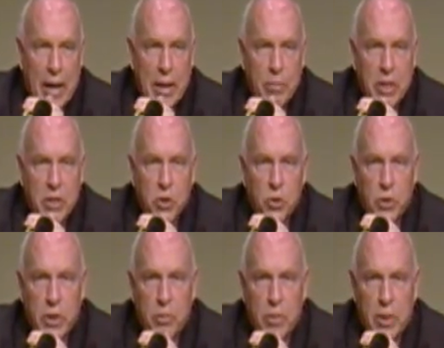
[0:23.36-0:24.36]
I am
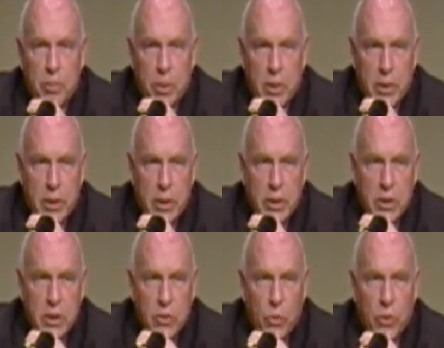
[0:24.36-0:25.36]
extremely
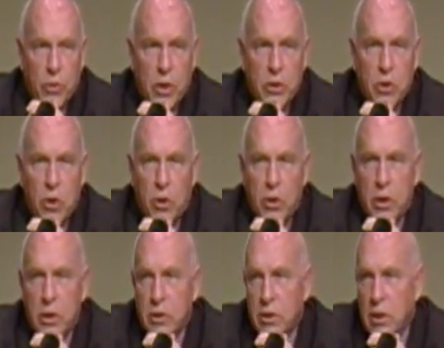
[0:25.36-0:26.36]
pleased with this
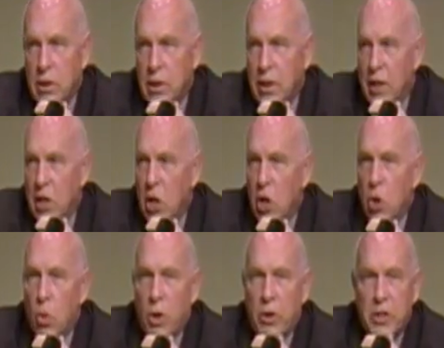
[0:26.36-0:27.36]
audience
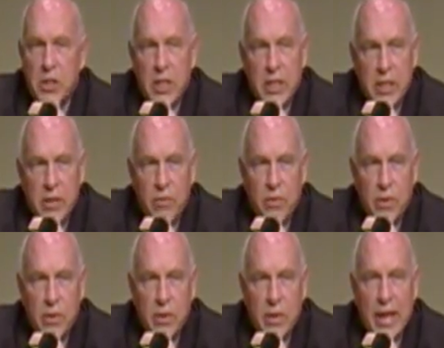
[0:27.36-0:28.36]
who were
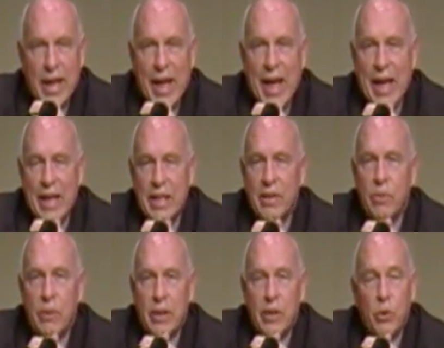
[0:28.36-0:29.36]
attentive and
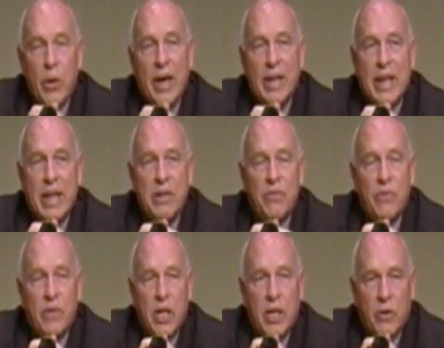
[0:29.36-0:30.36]
who
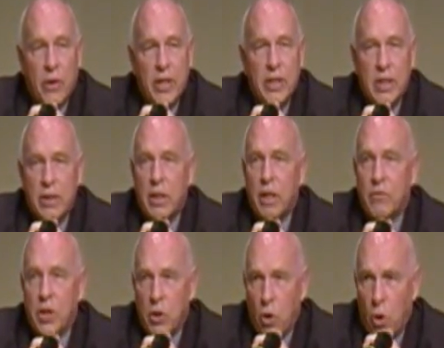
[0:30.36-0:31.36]
gave a great deal of
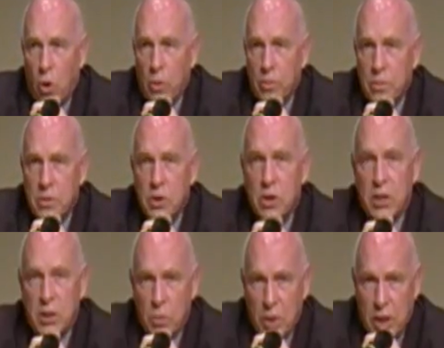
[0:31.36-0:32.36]
decorum to
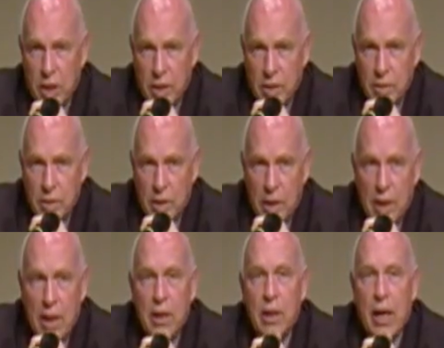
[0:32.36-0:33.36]
this meeting.
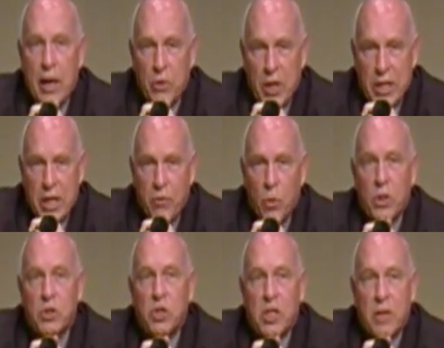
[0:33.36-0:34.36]
I think
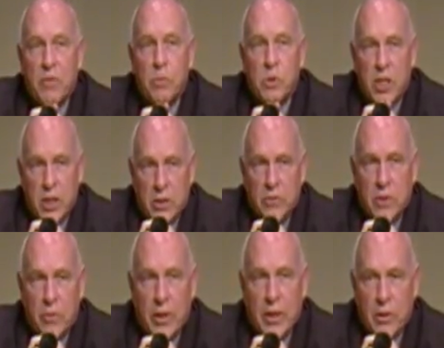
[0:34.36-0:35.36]
everyone should give
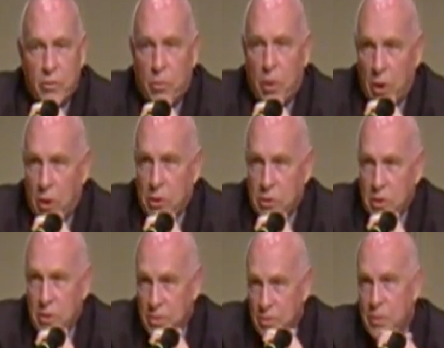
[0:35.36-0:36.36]
themselves a round of
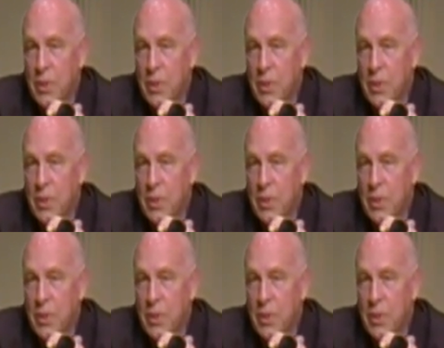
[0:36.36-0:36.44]
applause.